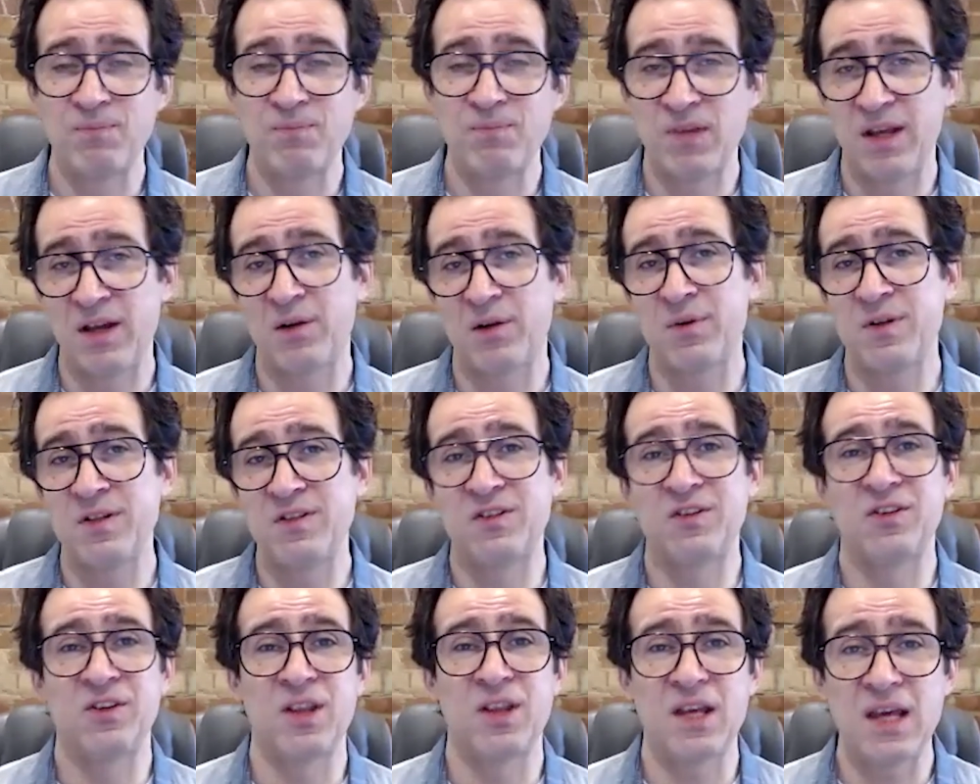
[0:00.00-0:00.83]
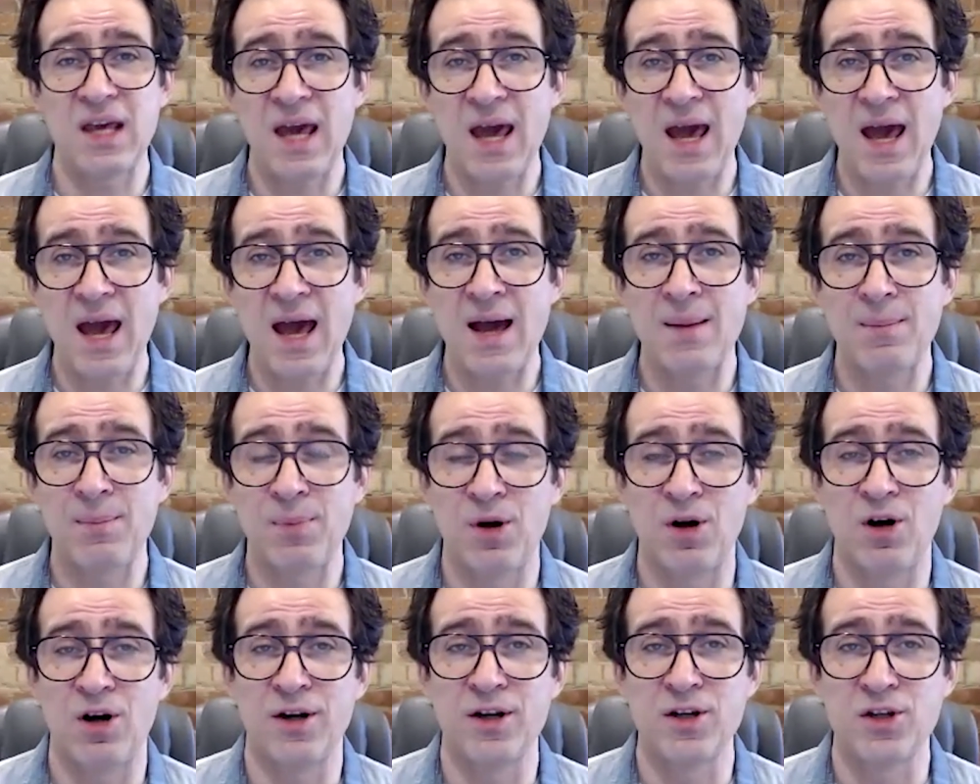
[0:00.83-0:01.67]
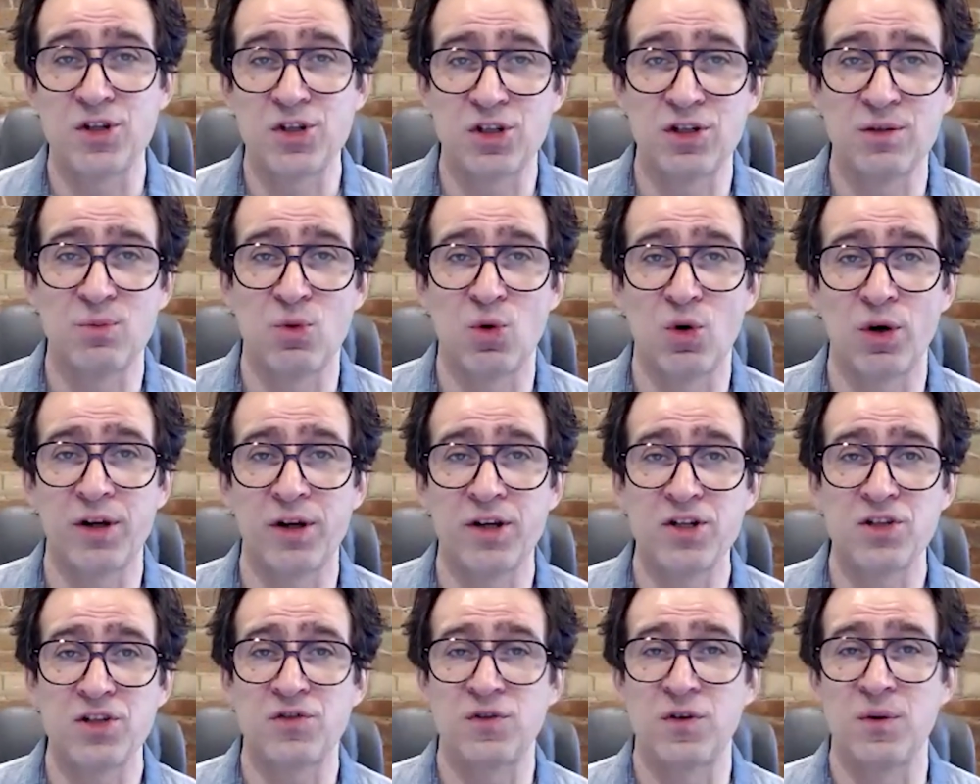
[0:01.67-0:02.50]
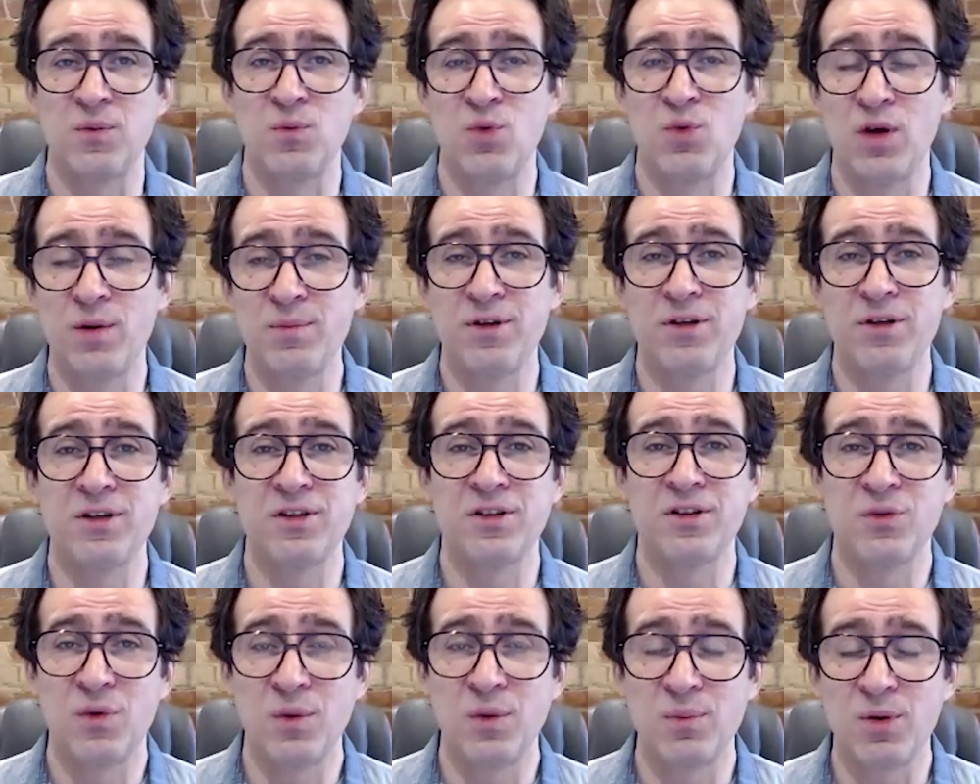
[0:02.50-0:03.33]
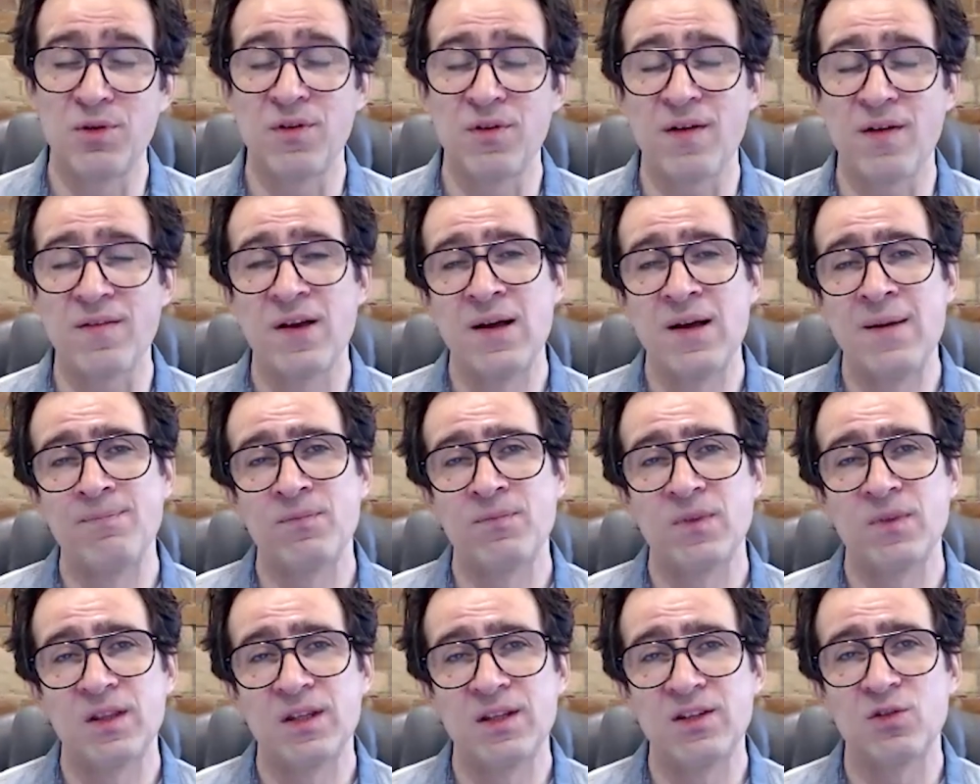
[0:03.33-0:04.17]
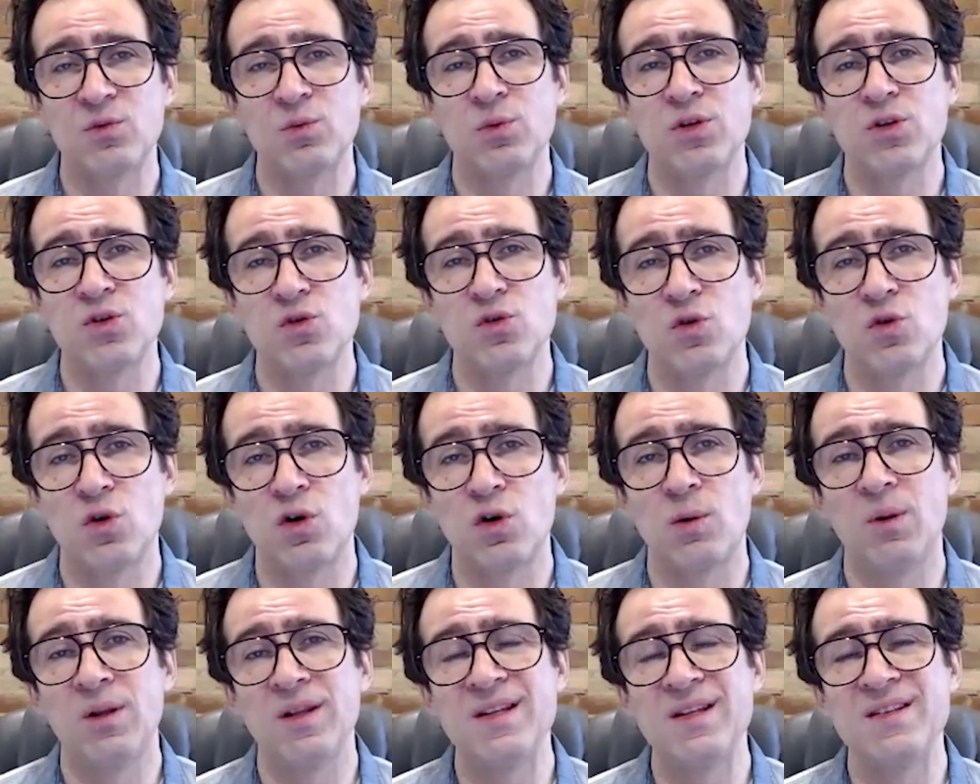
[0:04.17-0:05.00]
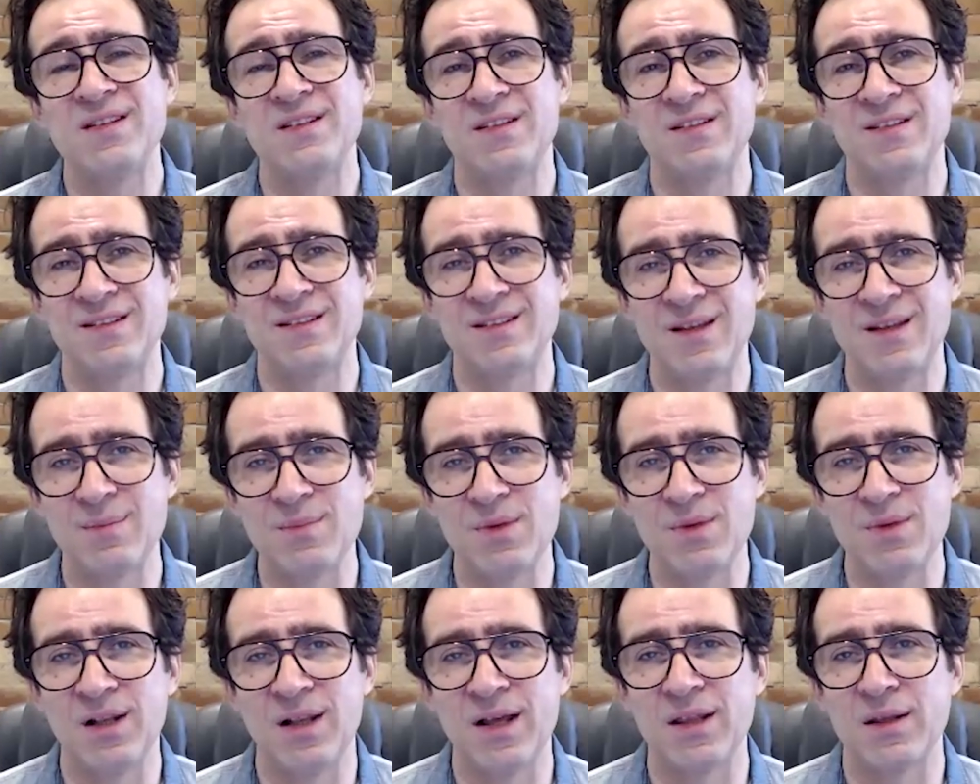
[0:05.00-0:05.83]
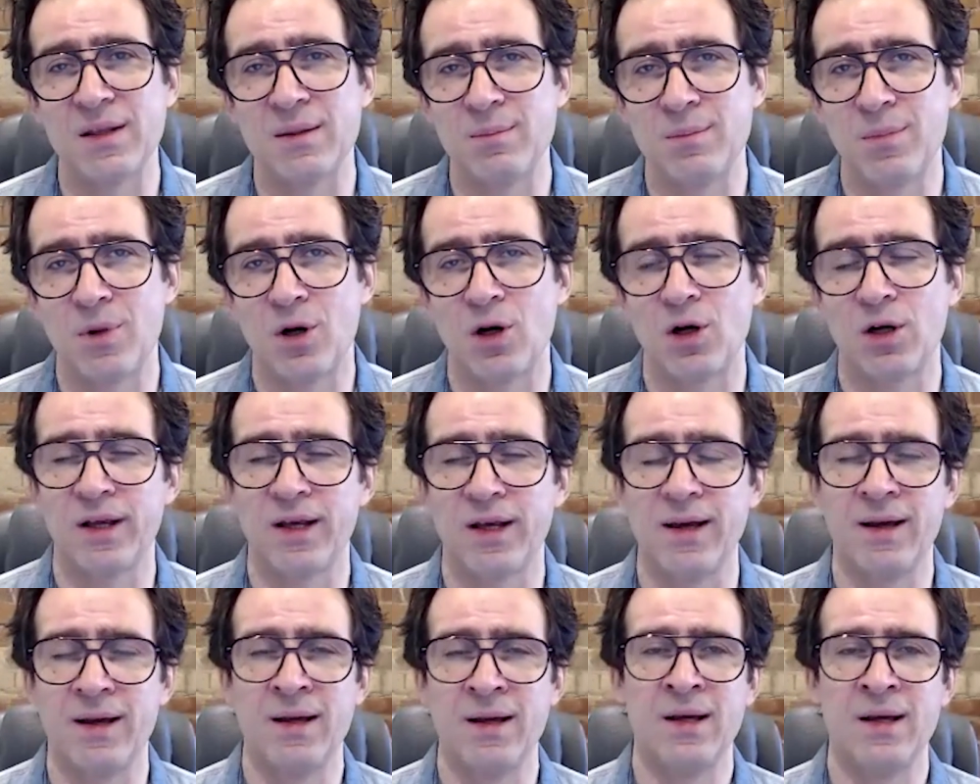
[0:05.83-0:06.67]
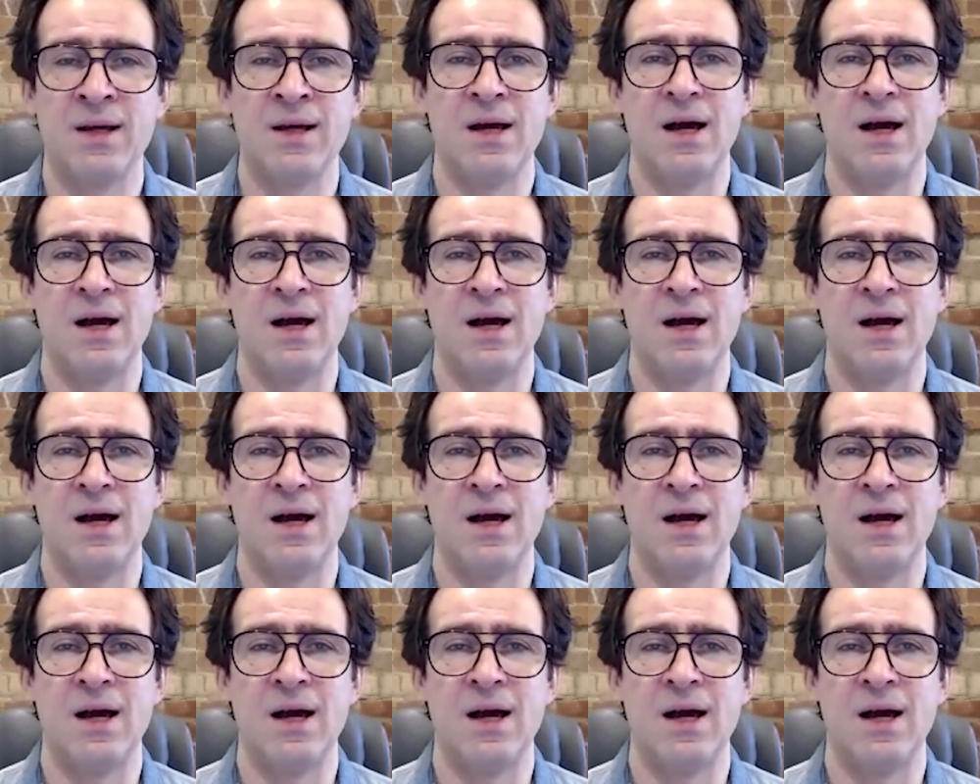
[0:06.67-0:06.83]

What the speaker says: increases the cap on insured mortgages from 1 million to 1.5, this would normally stimulate the market.